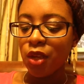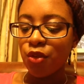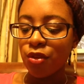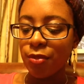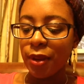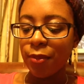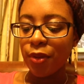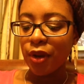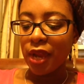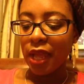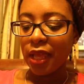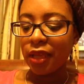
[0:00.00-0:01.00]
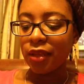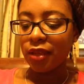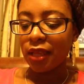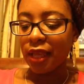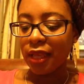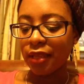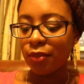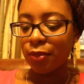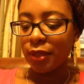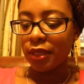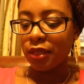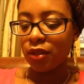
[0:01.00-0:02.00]
Remember, I had
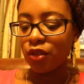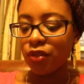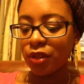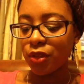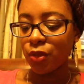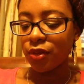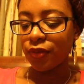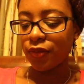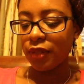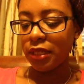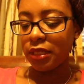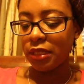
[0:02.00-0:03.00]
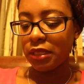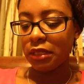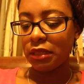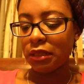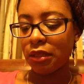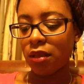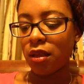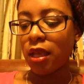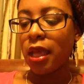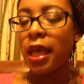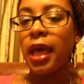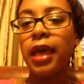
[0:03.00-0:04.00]
been, during Tour de Fleece,
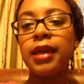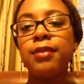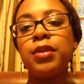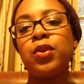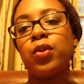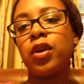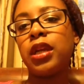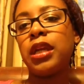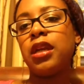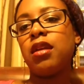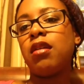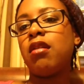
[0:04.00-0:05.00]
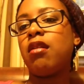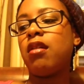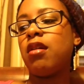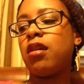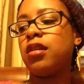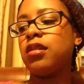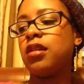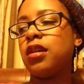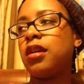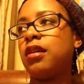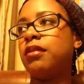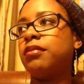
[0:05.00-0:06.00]
I had been working on
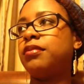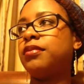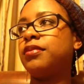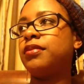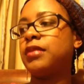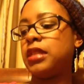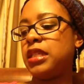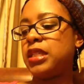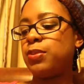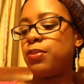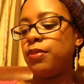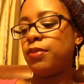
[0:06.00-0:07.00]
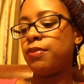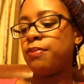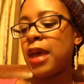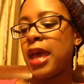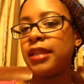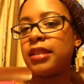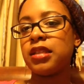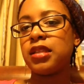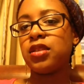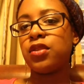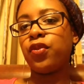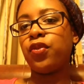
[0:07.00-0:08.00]
these
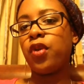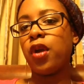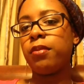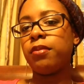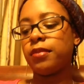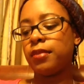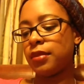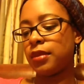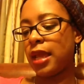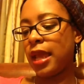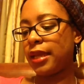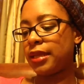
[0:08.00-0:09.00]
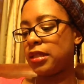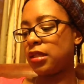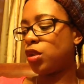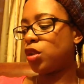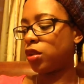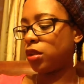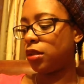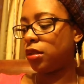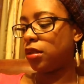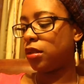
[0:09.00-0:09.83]
bats from Hanks in the Hood.